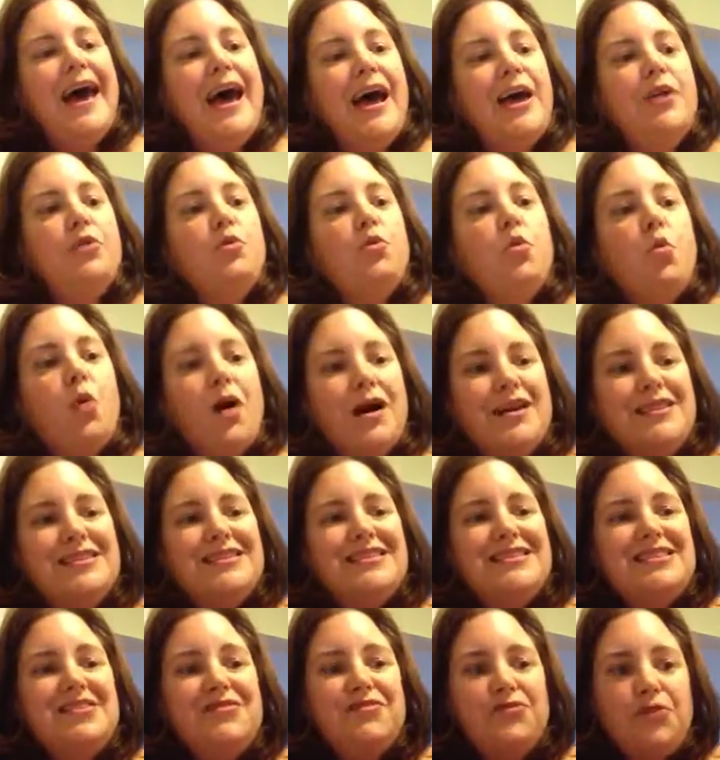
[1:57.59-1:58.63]
and
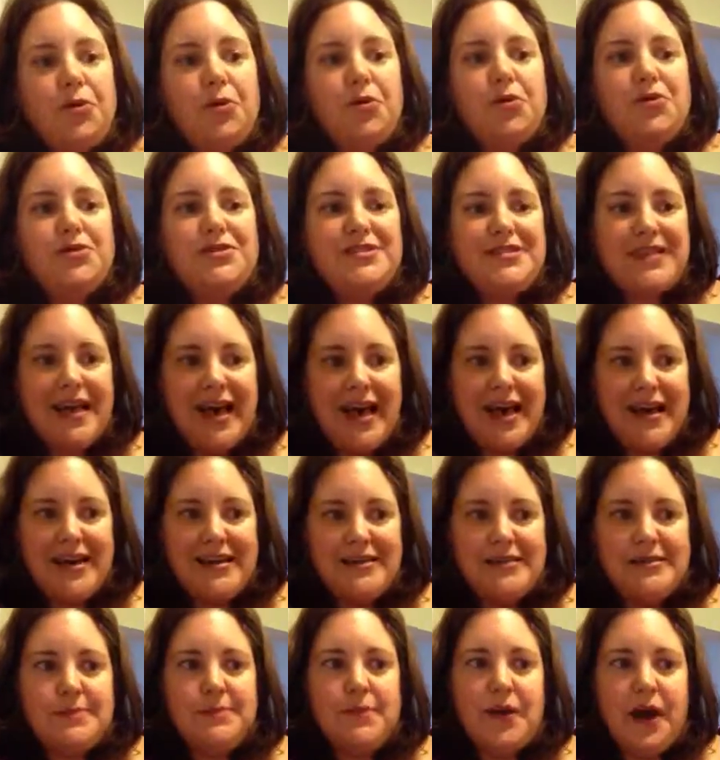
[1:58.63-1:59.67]
one
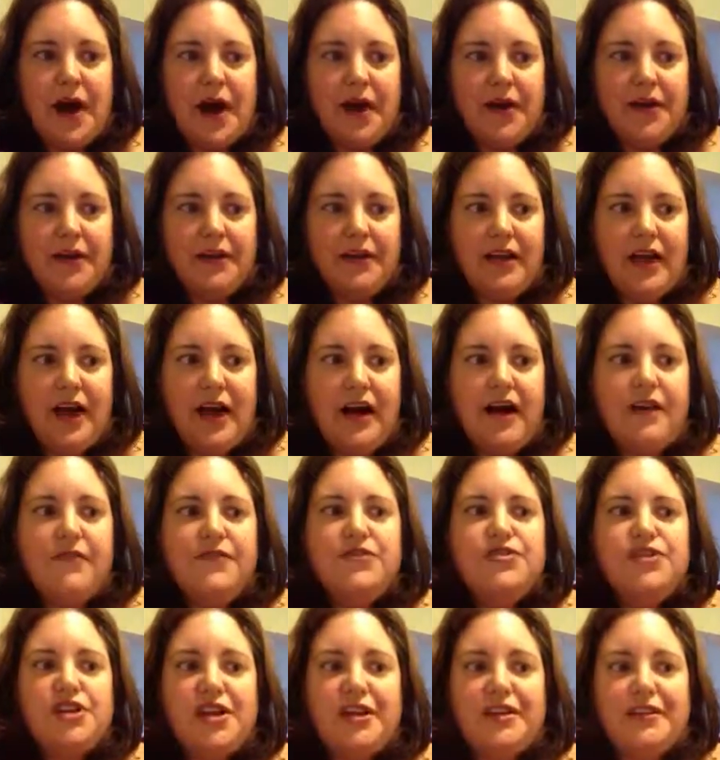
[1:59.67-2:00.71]
full-size bottle
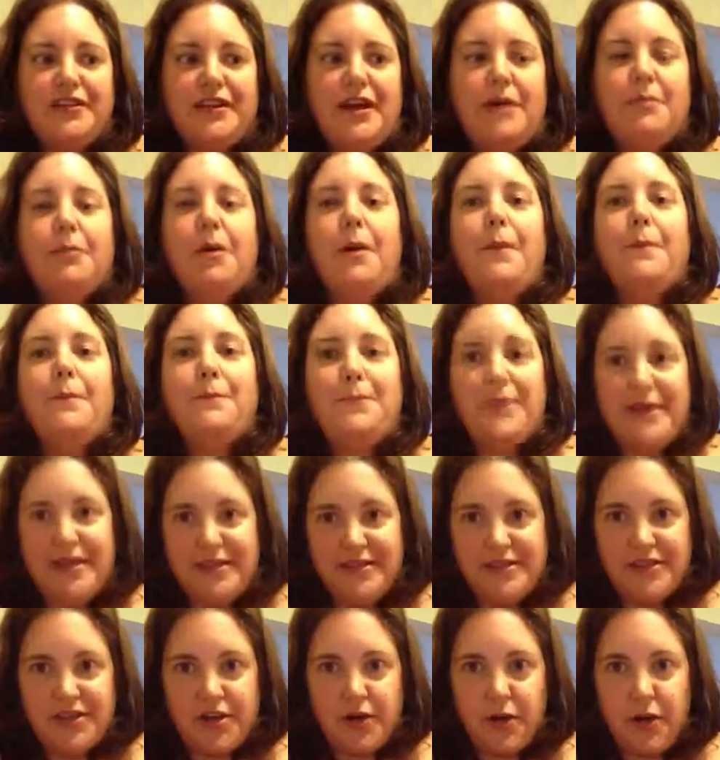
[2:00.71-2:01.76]
of gel enamel
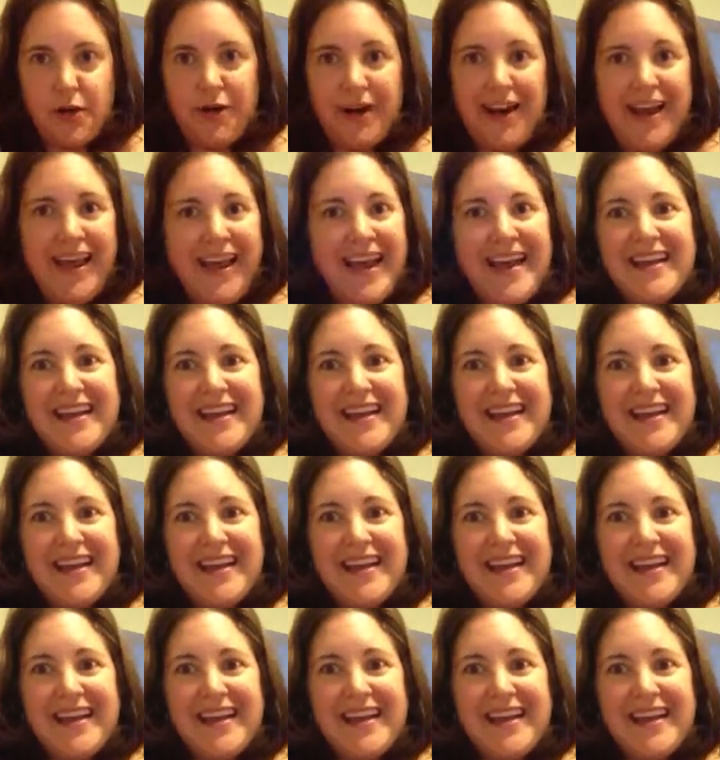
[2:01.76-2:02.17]
base coat.